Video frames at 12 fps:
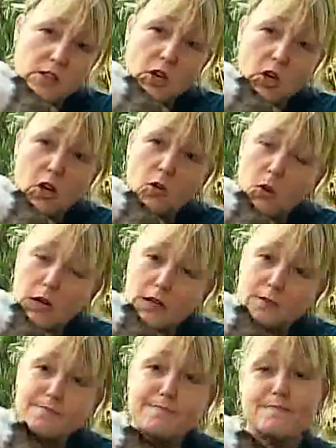in the long
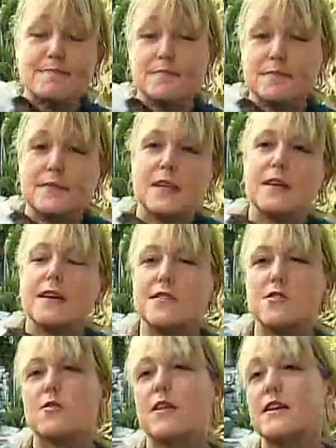run.
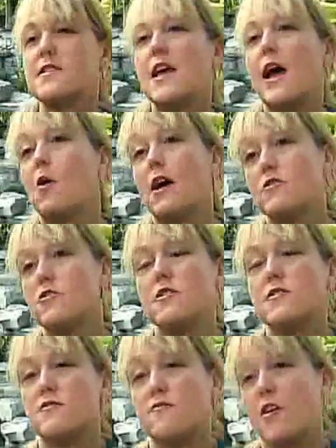So that's how I
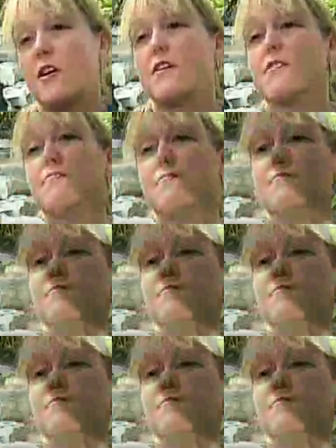justified it.